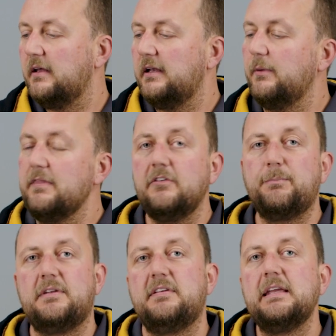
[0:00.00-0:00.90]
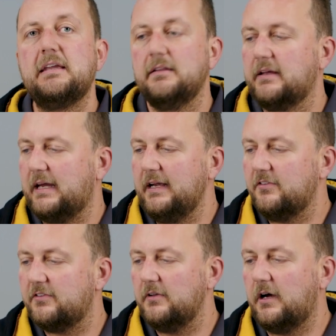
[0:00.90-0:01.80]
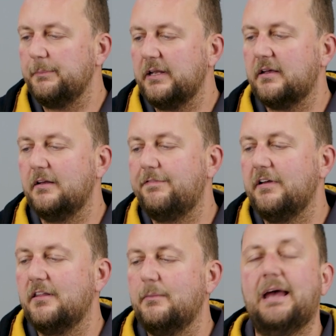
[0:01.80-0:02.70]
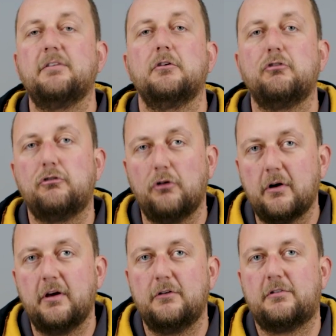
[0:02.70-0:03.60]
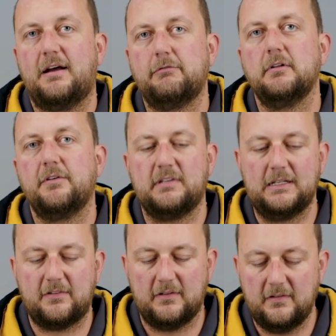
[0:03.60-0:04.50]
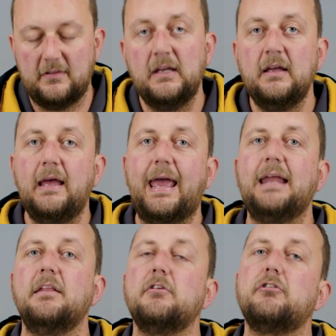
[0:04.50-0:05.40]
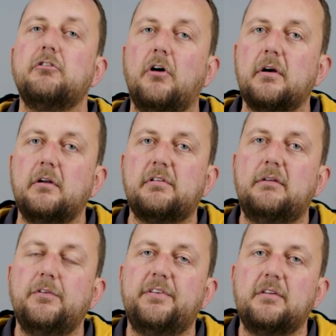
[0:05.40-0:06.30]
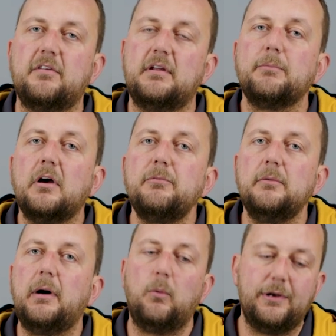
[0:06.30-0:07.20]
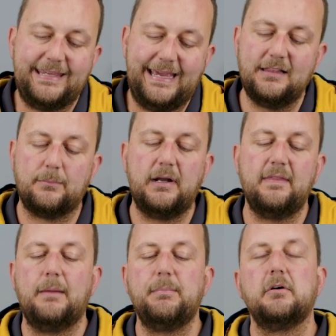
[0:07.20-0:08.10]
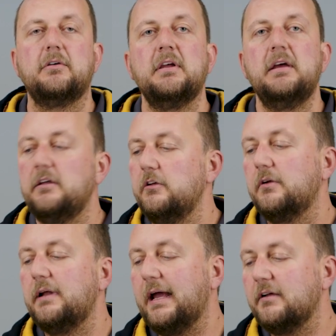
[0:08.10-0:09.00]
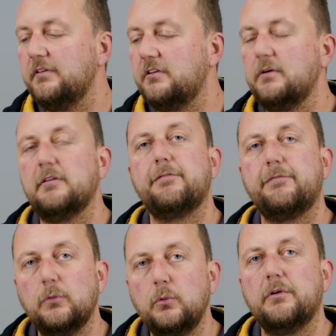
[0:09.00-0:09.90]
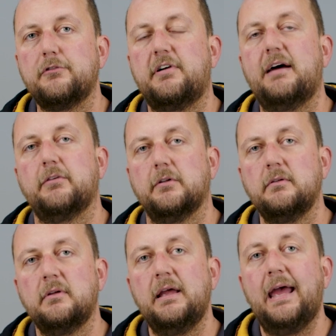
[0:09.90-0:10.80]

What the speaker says: Now in this particular case, I'm going to configure them as shock travel sensors. And in the shock travel sensor, sometimes you might want to calibrate that because you're not actually doing the full travel.